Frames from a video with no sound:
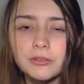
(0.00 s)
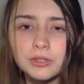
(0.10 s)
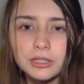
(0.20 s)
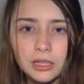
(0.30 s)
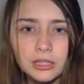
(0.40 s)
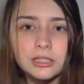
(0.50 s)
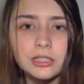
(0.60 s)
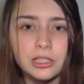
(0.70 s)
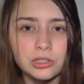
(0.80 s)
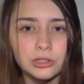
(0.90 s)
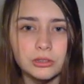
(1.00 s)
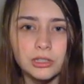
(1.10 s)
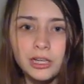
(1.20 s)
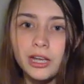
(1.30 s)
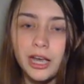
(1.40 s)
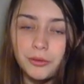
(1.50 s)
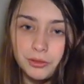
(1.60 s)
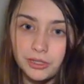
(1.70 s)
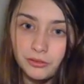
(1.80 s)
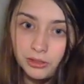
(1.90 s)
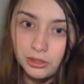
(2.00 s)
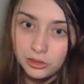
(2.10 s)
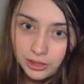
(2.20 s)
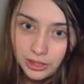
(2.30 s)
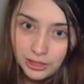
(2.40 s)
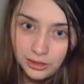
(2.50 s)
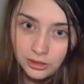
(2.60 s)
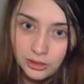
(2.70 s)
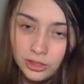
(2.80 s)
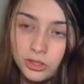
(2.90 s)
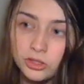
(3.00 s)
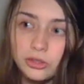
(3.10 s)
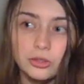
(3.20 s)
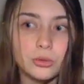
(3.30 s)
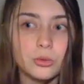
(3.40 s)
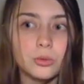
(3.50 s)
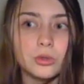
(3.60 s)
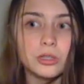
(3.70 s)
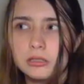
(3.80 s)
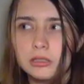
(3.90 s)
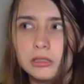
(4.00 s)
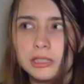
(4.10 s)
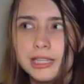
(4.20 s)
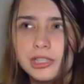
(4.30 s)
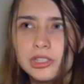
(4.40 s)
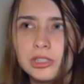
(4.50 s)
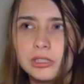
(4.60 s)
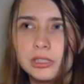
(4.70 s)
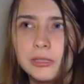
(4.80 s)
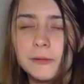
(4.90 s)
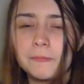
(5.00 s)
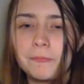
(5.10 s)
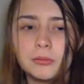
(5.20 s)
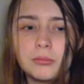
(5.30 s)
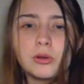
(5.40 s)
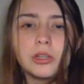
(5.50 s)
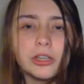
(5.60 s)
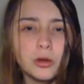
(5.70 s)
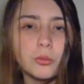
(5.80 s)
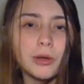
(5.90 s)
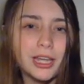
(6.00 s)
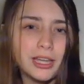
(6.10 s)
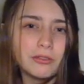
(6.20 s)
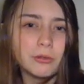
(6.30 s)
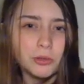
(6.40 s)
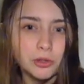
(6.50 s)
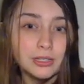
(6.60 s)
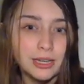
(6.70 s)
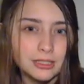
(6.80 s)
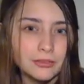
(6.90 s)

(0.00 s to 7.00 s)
it's unintentional, I would definitely look into intentionally pulling away from those kinds of